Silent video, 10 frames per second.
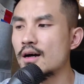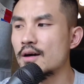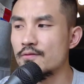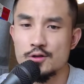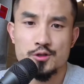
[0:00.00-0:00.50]

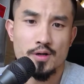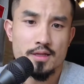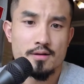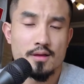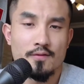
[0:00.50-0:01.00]
If you're a
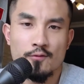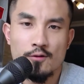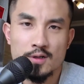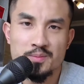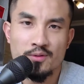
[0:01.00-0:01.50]
trader, then
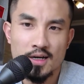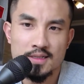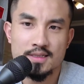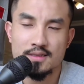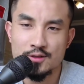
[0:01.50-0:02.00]
of course
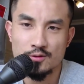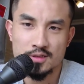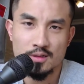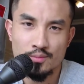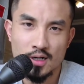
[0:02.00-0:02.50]

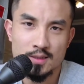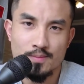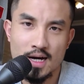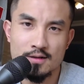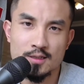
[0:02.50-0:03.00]
short-term
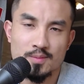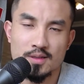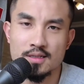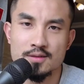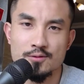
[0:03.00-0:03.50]
price matters
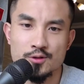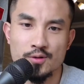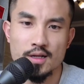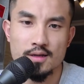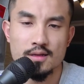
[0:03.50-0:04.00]
because you're
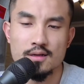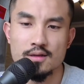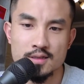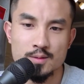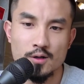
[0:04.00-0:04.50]
trading
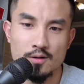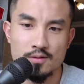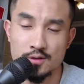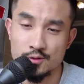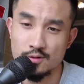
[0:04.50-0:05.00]

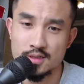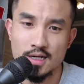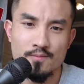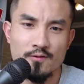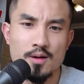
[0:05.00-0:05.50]
the short
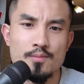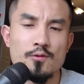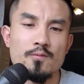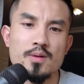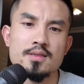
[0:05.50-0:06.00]
time frame
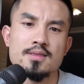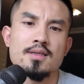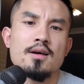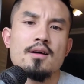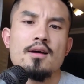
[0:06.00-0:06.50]

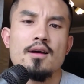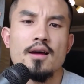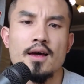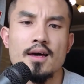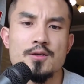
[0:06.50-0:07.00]
movements,
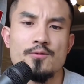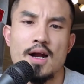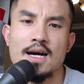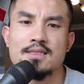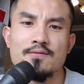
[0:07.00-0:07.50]
and
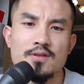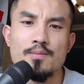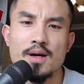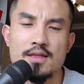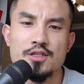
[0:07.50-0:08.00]
you're
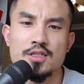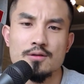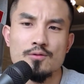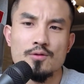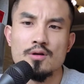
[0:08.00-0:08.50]
actively
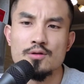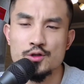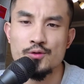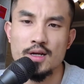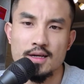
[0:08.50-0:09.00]
managing
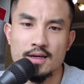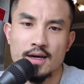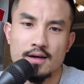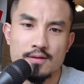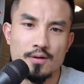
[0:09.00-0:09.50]
your trading
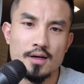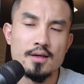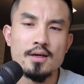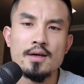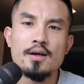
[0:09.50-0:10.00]
account, right?